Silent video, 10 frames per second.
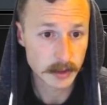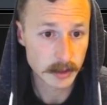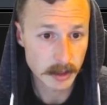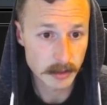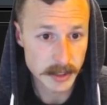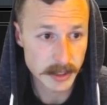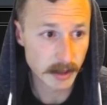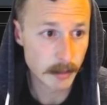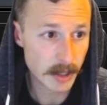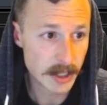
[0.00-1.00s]
Oh, Searing
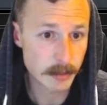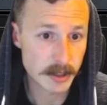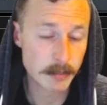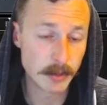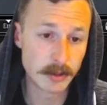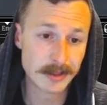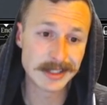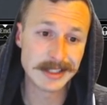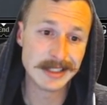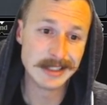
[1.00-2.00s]
Blaze plus Volt.
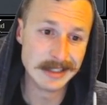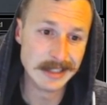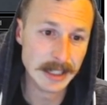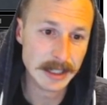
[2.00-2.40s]
Ugh.